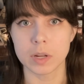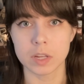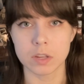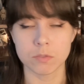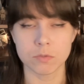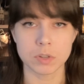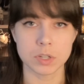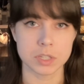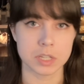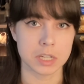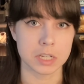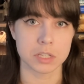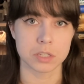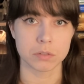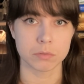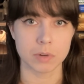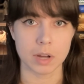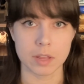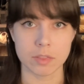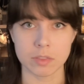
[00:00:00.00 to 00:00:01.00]
he feels like is
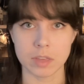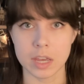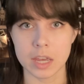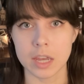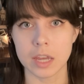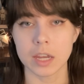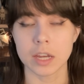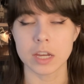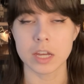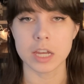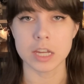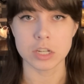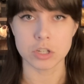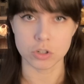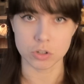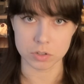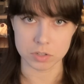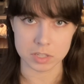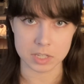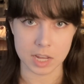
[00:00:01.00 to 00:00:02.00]
the right thing and
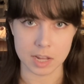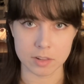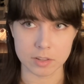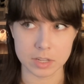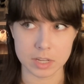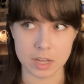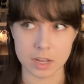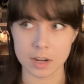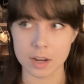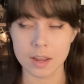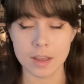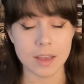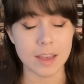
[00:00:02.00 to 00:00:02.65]
turn Skelly in.